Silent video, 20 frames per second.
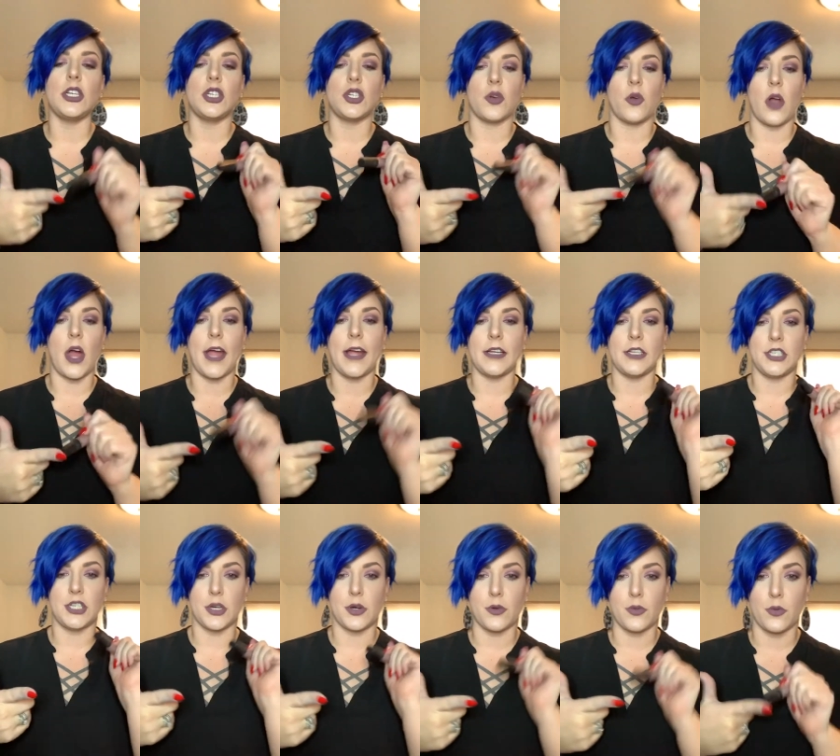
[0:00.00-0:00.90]
trying
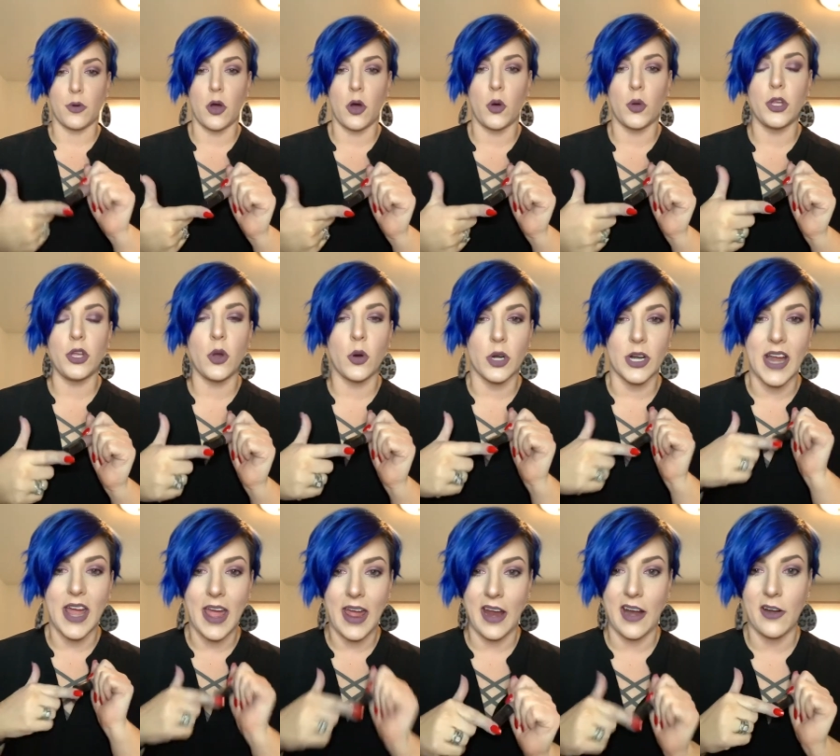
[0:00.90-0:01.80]
to grow your
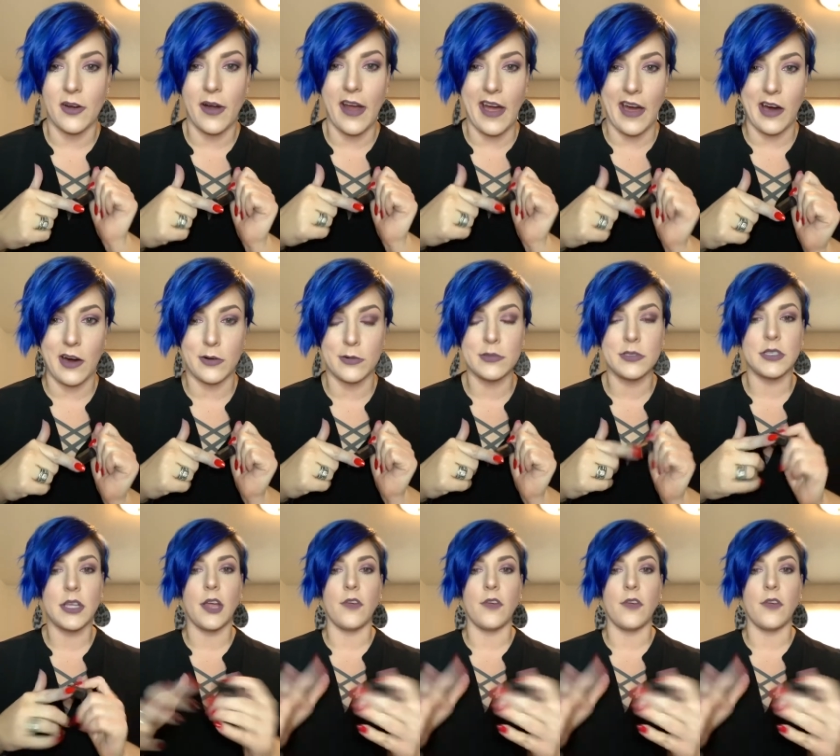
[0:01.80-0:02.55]
hair out,